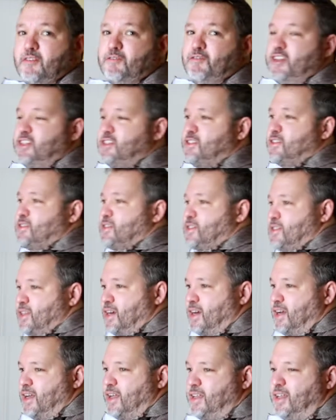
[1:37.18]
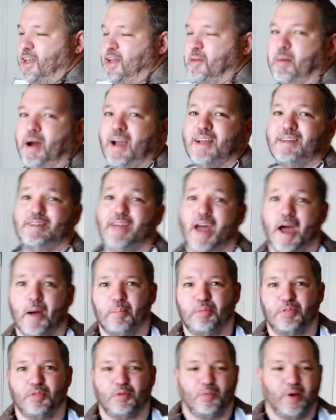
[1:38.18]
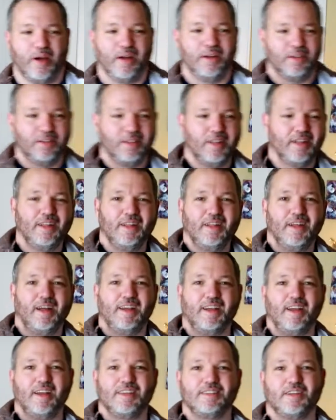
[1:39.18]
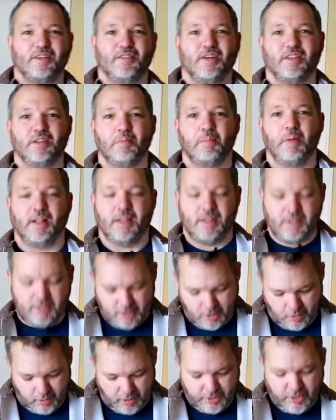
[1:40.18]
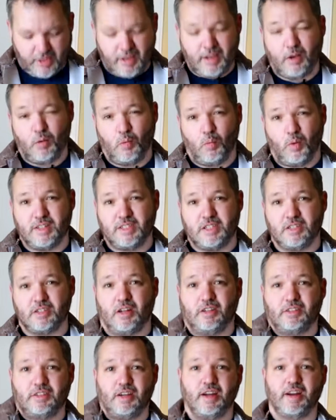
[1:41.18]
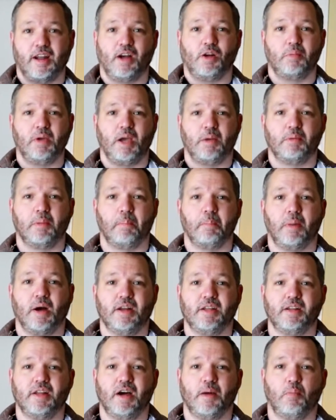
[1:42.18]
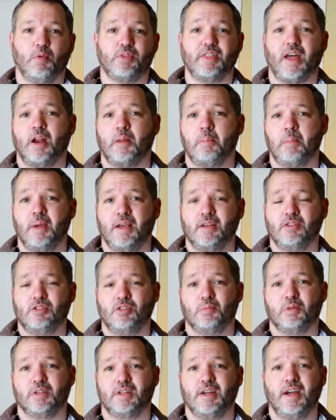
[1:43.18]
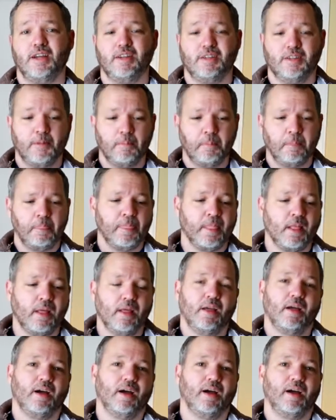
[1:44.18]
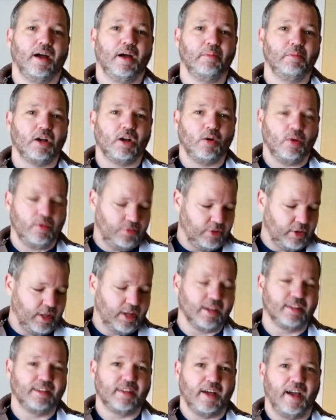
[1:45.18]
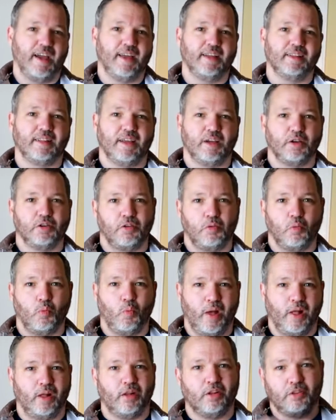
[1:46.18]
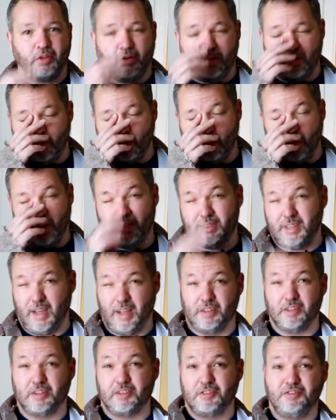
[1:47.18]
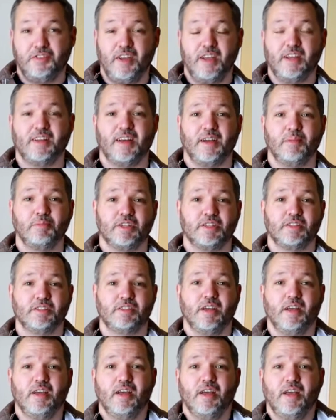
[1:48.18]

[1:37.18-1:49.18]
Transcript: fits my depth well, I guess, around the belly. So I think once it's all done, I'll be able to button it up without it being super tight. I'm not going for like a tight, like well-tailored fit. I'm just,